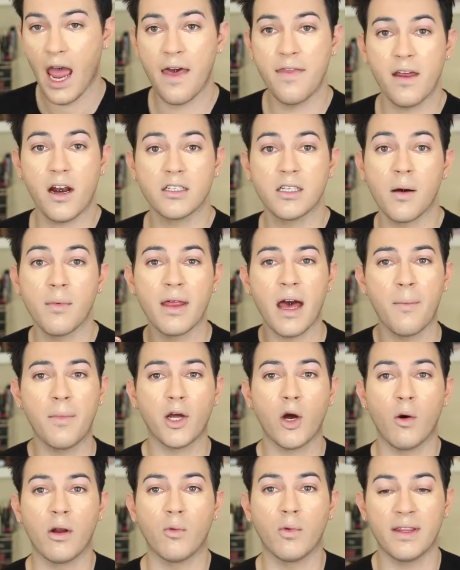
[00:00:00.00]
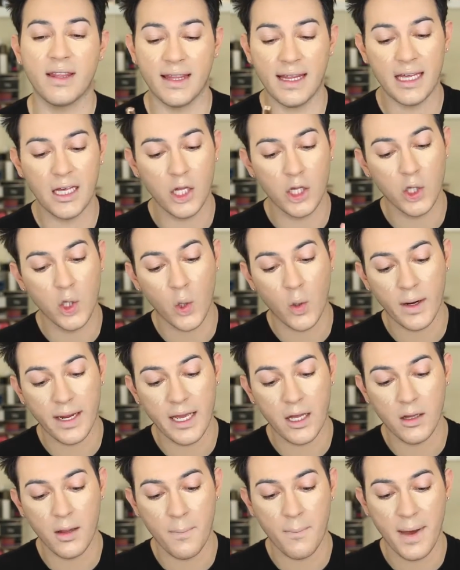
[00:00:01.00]
And then on top of that, I'm gonna go in with the
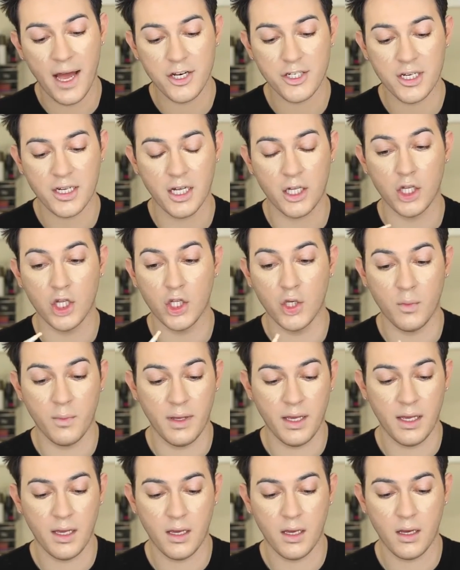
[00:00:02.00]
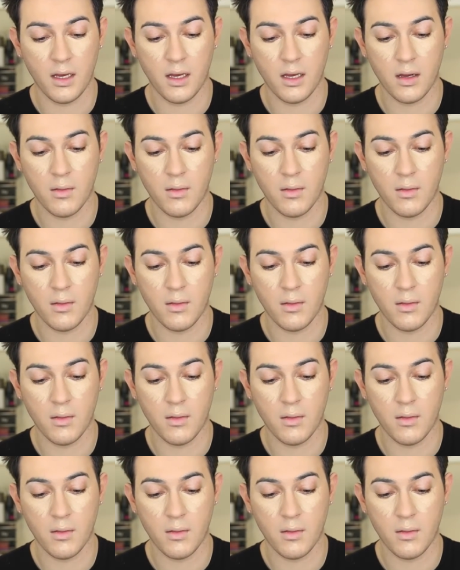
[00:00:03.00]
L'Oreal Magic Lumi